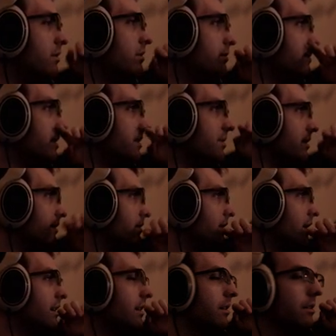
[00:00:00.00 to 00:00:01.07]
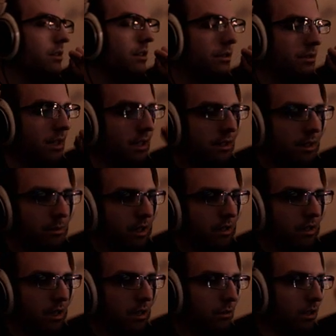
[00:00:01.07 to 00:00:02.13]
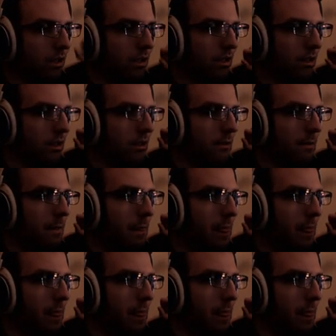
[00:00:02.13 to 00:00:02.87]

mystery and figuring out yourself is nice. Same with, like, La Milana.